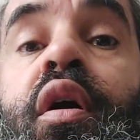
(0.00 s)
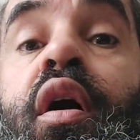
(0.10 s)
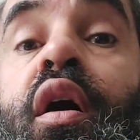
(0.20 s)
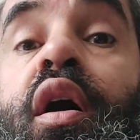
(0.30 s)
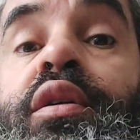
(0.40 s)

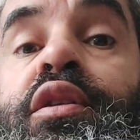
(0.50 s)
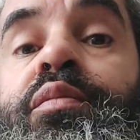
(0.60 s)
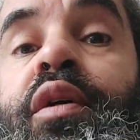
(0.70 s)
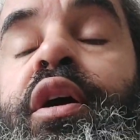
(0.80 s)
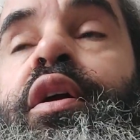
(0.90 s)

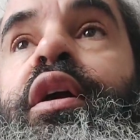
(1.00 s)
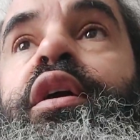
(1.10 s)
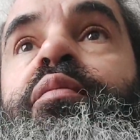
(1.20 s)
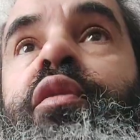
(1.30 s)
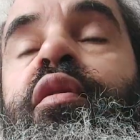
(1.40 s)

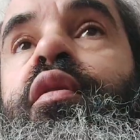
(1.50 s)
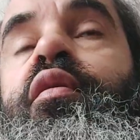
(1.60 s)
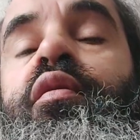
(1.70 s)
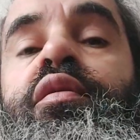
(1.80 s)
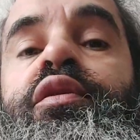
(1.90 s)
awe-inspiring
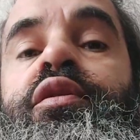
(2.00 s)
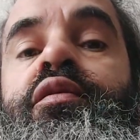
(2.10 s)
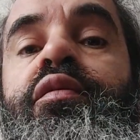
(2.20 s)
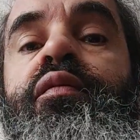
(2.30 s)
miracles.